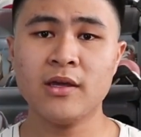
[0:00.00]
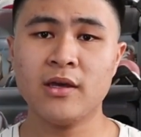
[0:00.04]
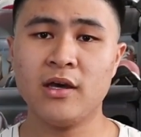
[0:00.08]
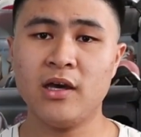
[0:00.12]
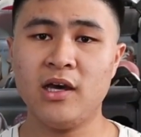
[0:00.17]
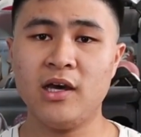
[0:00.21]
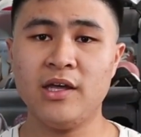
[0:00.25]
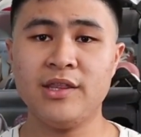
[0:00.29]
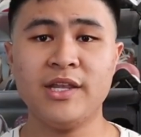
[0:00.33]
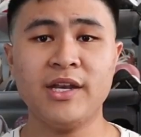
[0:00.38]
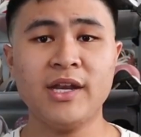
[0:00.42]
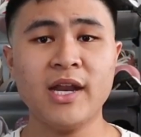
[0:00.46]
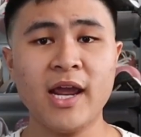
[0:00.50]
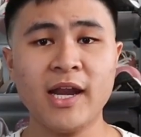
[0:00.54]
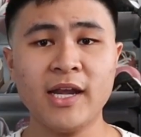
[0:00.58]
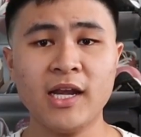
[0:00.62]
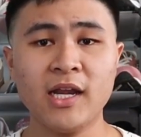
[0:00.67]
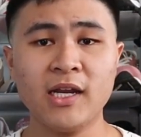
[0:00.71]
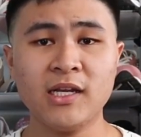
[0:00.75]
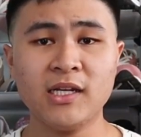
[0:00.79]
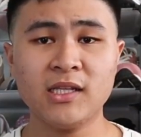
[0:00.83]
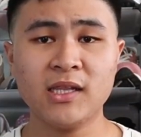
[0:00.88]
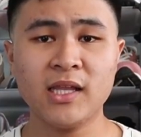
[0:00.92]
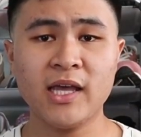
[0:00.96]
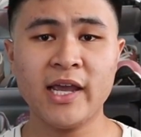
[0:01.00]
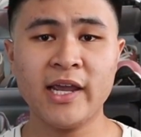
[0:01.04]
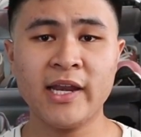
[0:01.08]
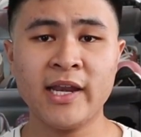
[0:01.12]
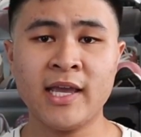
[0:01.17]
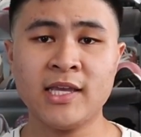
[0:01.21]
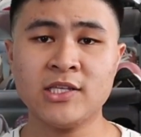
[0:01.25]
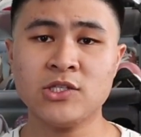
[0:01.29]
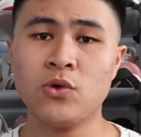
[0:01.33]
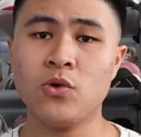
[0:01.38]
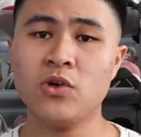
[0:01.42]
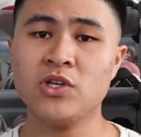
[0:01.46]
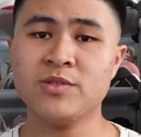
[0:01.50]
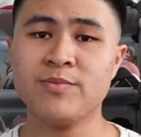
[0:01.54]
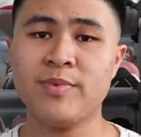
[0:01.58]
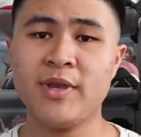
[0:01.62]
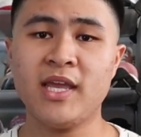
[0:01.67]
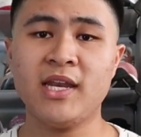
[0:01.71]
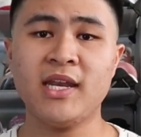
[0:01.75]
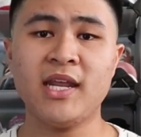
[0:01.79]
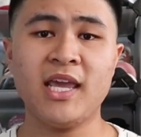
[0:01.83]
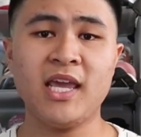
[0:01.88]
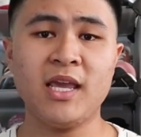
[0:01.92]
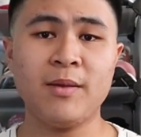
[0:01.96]
Uh, the 990 line has always
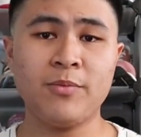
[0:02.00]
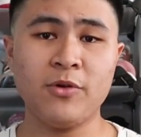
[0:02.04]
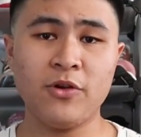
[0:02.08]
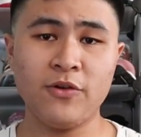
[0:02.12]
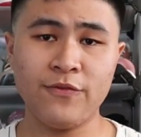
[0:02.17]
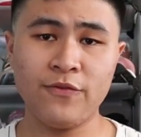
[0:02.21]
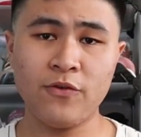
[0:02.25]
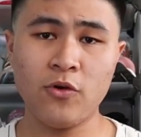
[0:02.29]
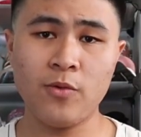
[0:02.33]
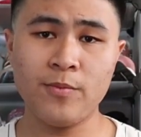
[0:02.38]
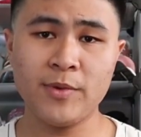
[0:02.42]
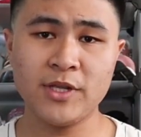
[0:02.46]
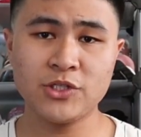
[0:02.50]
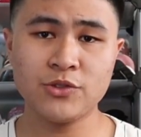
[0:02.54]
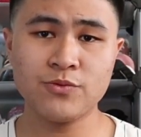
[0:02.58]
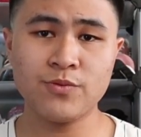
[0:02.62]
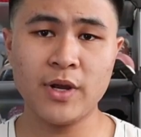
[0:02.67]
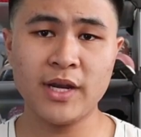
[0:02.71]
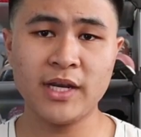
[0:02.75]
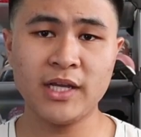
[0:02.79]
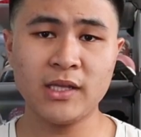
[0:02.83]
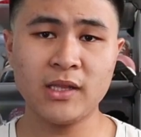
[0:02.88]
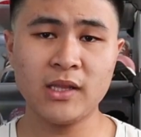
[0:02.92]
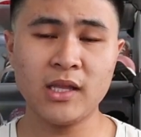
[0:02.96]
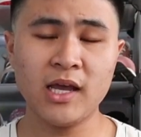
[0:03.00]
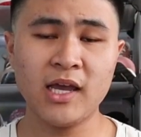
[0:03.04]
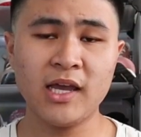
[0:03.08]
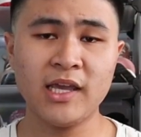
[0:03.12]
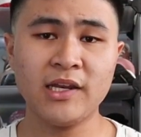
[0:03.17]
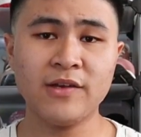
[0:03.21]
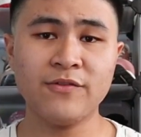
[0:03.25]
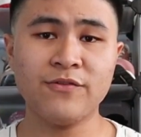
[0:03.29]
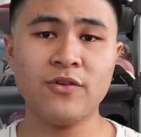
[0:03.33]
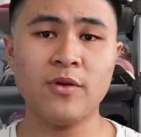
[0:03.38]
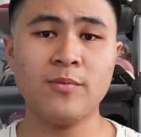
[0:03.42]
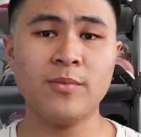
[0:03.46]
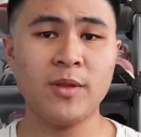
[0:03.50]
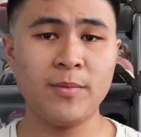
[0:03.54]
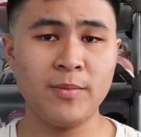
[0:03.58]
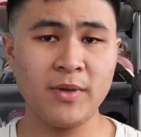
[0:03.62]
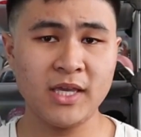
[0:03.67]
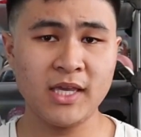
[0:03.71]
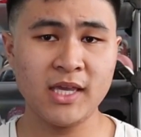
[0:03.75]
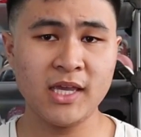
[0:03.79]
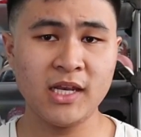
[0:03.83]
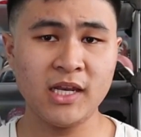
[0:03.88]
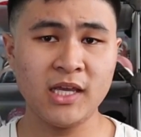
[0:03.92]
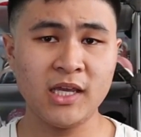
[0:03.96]
been a performance running line from the
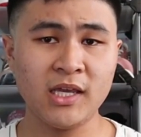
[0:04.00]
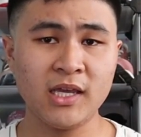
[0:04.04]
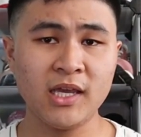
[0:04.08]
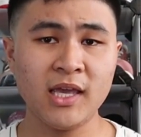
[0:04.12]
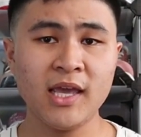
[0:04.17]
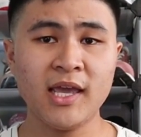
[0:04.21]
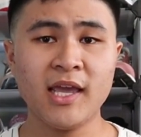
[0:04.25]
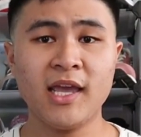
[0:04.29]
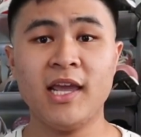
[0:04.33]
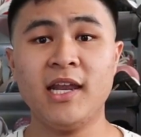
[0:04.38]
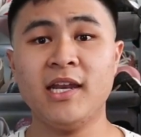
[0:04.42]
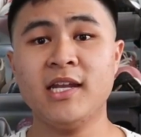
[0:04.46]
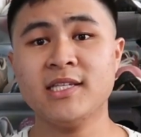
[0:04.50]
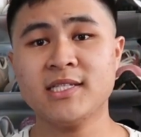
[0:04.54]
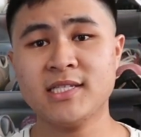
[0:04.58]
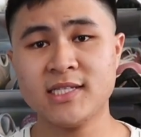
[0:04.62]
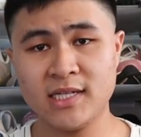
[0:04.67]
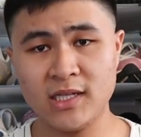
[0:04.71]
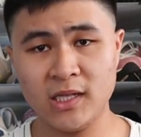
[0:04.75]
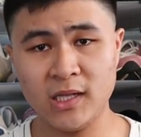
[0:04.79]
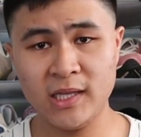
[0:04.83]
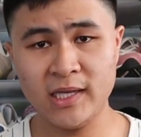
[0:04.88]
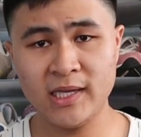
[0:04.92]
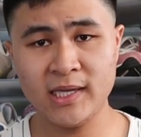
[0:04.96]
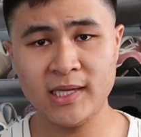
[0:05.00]
beginning and it still